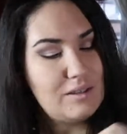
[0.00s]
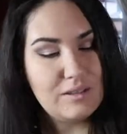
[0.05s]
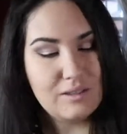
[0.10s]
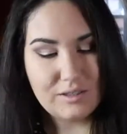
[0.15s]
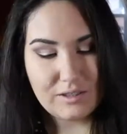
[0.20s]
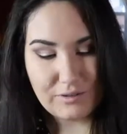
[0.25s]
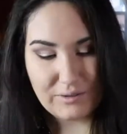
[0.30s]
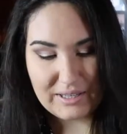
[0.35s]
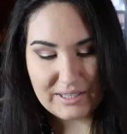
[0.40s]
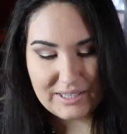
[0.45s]

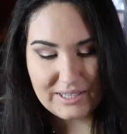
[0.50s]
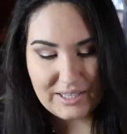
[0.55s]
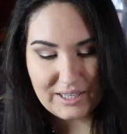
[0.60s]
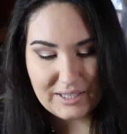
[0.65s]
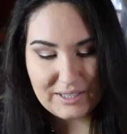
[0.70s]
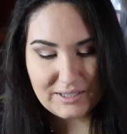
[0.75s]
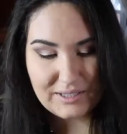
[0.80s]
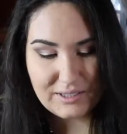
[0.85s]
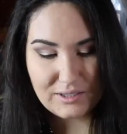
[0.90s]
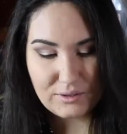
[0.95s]
So it
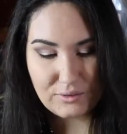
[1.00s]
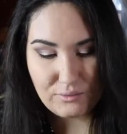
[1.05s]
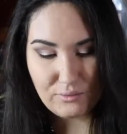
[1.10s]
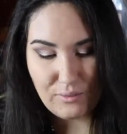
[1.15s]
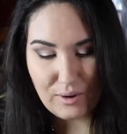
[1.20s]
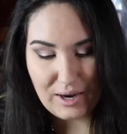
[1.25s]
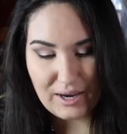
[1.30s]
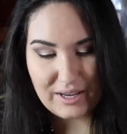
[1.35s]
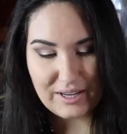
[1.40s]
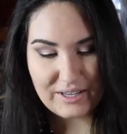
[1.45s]
does
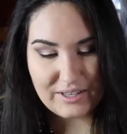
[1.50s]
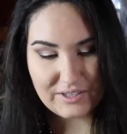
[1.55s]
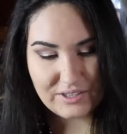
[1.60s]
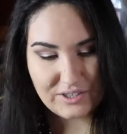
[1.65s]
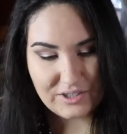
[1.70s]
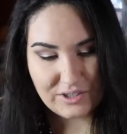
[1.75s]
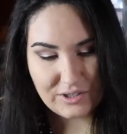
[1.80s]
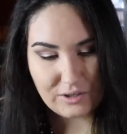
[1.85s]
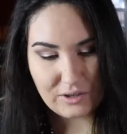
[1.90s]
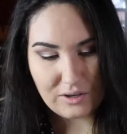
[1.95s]

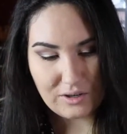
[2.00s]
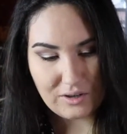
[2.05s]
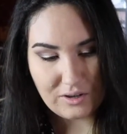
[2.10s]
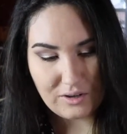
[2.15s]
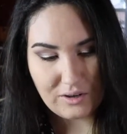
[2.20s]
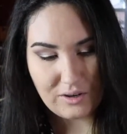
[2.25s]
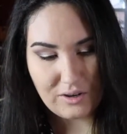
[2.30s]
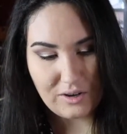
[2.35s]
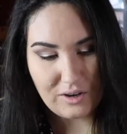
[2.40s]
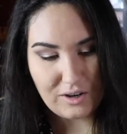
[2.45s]
swatch
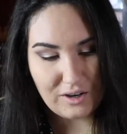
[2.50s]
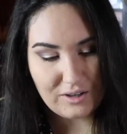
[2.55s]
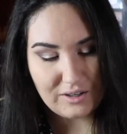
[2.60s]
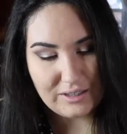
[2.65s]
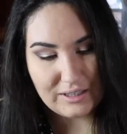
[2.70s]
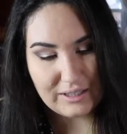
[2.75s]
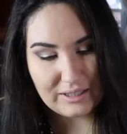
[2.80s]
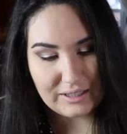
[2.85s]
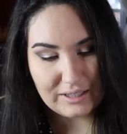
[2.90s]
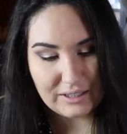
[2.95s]

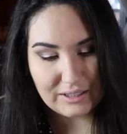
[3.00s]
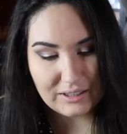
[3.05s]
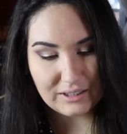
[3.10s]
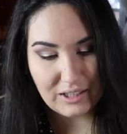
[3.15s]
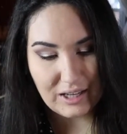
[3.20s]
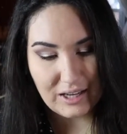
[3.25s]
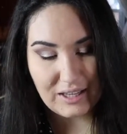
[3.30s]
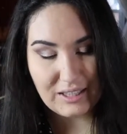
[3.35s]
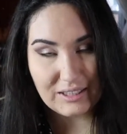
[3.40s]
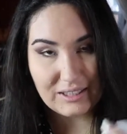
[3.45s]
a
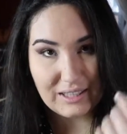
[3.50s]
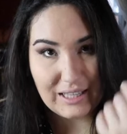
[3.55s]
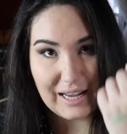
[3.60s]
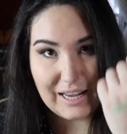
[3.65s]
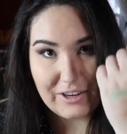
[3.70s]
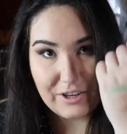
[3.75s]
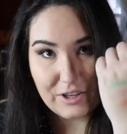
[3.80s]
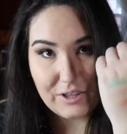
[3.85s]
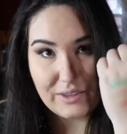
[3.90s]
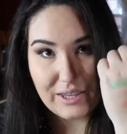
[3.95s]
lot
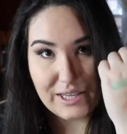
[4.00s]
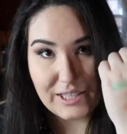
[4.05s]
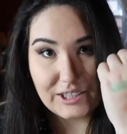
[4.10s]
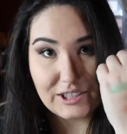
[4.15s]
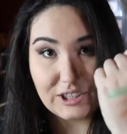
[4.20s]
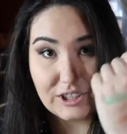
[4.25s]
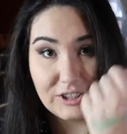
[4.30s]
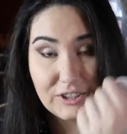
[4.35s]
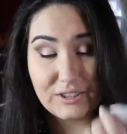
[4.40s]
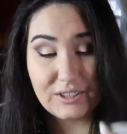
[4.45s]
lighter than
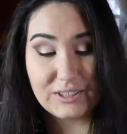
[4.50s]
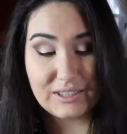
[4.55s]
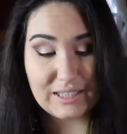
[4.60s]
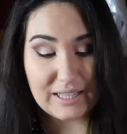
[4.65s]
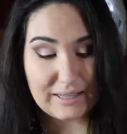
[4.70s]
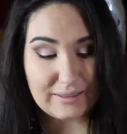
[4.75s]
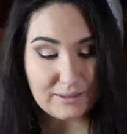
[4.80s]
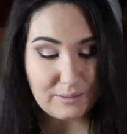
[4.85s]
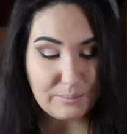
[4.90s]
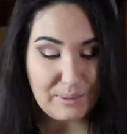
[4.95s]
it looks
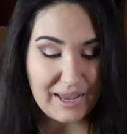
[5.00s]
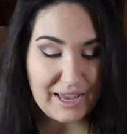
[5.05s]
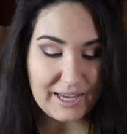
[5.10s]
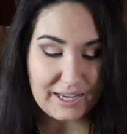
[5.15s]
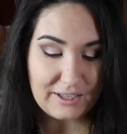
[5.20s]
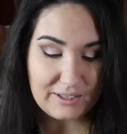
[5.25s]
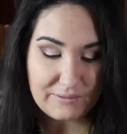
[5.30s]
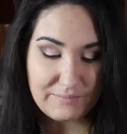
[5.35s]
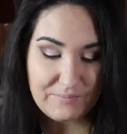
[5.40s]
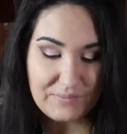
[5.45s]
in the
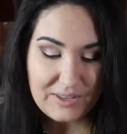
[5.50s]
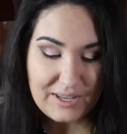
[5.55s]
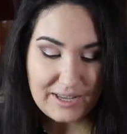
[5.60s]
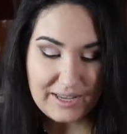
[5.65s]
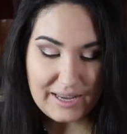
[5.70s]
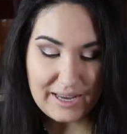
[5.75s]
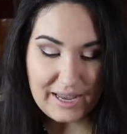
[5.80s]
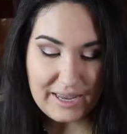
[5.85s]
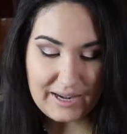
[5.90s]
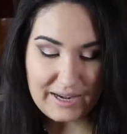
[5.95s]
pan,
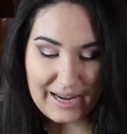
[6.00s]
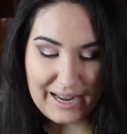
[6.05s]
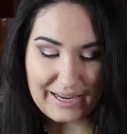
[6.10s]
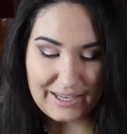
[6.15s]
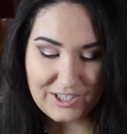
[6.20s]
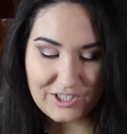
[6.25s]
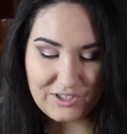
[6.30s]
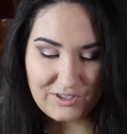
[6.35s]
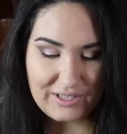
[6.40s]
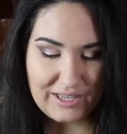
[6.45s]
and it
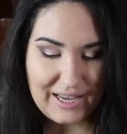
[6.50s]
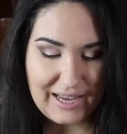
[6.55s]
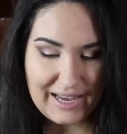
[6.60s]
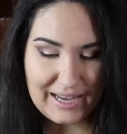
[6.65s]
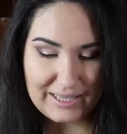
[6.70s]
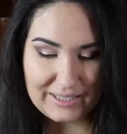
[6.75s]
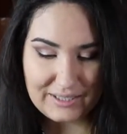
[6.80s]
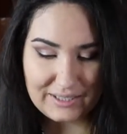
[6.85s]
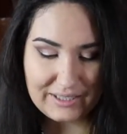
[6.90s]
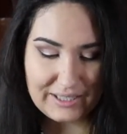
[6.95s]
actually
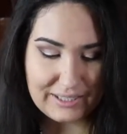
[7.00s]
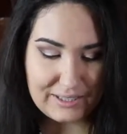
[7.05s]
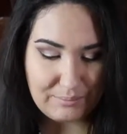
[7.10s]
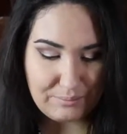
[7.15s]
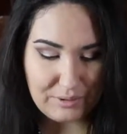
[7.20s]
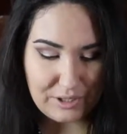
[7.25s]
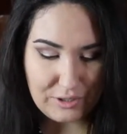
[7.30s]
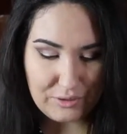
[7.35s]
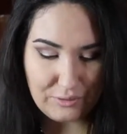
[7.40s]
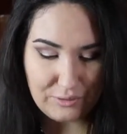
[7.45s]
has these
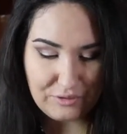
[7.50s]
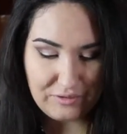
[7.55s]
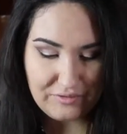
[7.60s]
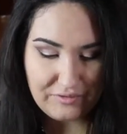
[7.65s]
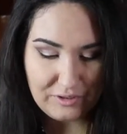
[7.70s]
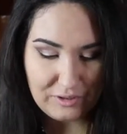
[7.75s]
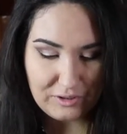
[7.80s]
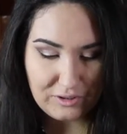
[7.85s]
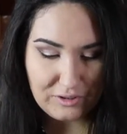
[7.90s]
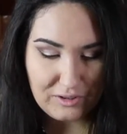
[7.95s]

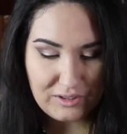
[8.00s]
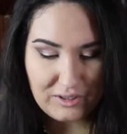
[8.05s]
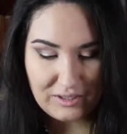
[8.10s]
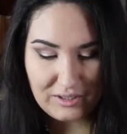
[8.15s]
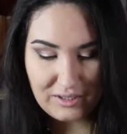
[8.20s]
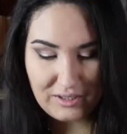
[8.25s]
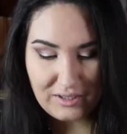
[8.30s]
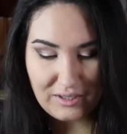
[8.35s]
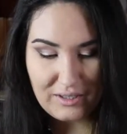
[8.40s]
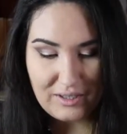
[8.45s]
beautiful
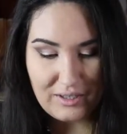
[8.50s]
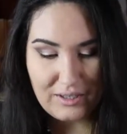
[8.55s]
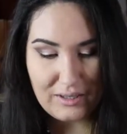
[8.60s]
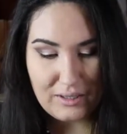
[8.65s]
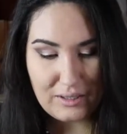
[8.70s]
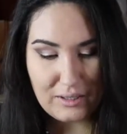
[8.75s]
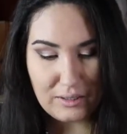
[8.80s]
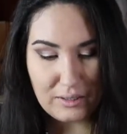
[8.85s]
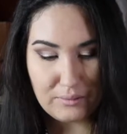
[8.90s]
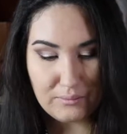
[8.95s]

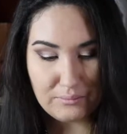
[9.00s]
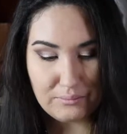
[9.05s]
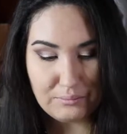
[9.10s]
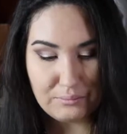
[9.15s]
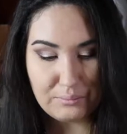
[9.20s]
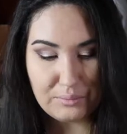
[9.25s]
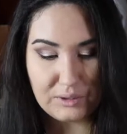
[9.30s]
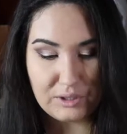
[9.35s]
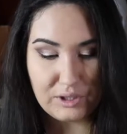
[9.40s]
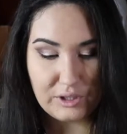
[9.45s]

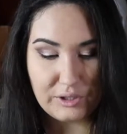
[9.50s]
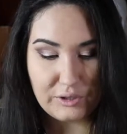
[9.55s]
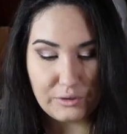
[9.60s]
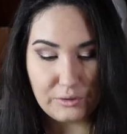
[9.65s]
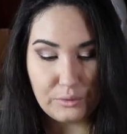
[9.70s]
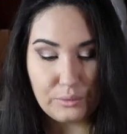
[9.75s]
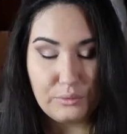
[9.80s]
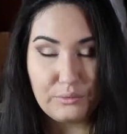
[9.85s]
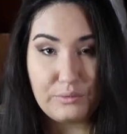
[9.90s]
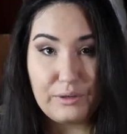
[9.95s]

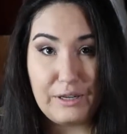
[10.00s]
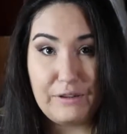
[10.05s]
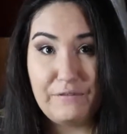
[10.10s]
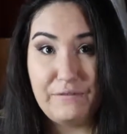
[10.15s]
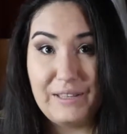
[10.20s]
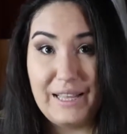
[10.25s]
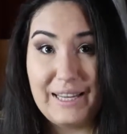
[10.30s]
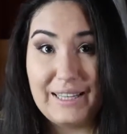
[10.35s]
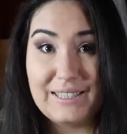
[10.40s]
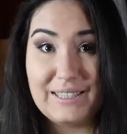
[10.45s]
blue
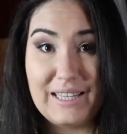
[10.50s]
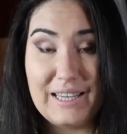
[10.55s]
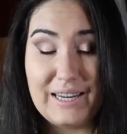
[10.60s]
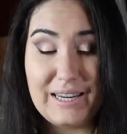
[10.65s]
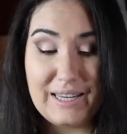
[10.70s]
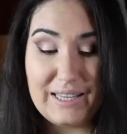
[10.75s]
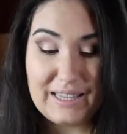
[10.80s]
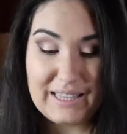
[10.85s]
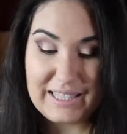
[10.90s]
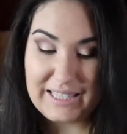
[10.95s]
reflex in
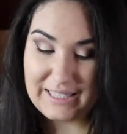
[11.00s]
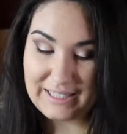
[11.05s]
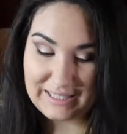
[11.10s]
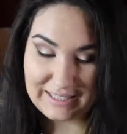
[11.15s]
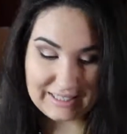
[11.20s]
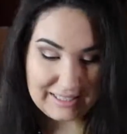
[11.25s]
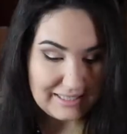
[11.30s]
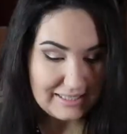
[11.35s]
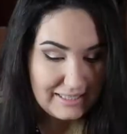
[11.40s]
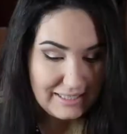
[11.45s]
it.
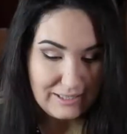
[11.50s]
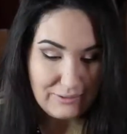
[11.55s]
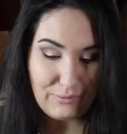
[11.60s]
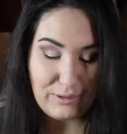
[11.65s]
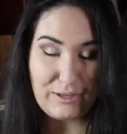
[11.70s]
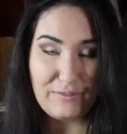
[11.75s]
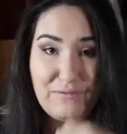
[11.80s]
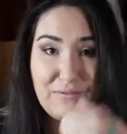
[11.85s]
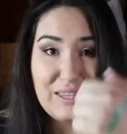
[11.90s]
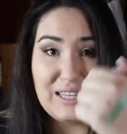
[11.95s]
This is
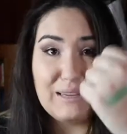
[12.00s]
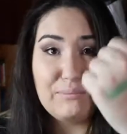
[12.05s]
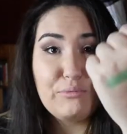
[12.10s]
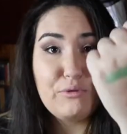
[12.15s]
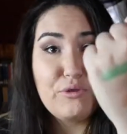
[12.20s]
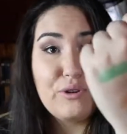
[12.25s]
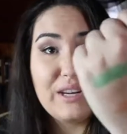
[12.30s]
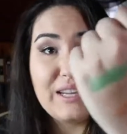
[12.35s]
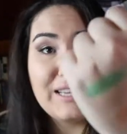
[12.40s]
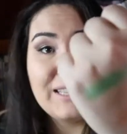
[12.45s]
one of the
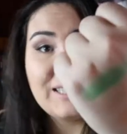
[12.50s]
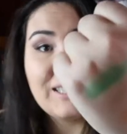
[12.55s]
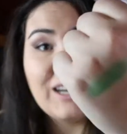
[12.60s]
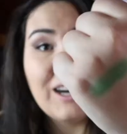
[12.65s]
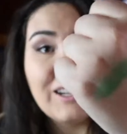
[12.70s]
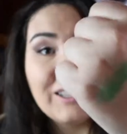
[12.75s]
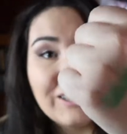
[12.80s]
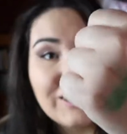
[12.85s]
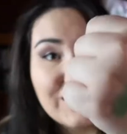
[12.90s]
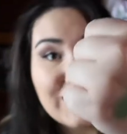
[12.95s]
prettiest
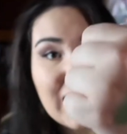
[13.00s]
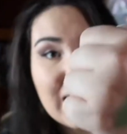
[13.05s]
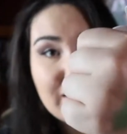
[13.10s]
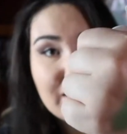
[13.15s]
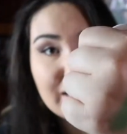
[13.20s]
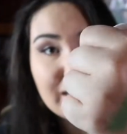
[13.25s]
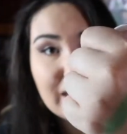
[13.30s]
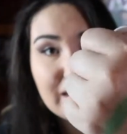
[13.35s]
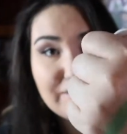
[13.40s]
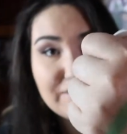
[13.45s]
colors I
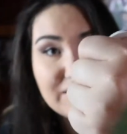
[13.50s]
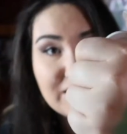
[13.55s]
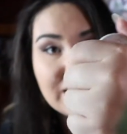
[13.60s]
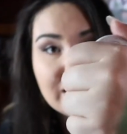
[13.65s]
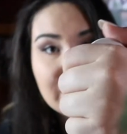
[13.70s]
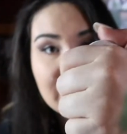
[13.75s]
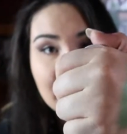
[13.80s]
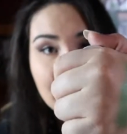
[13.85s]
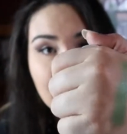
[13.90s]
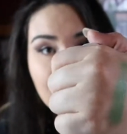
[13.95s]
think I've
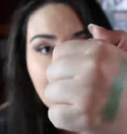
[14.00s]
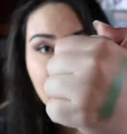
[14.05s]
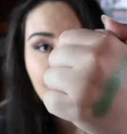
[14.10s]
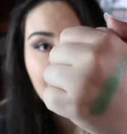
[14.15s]
seen, the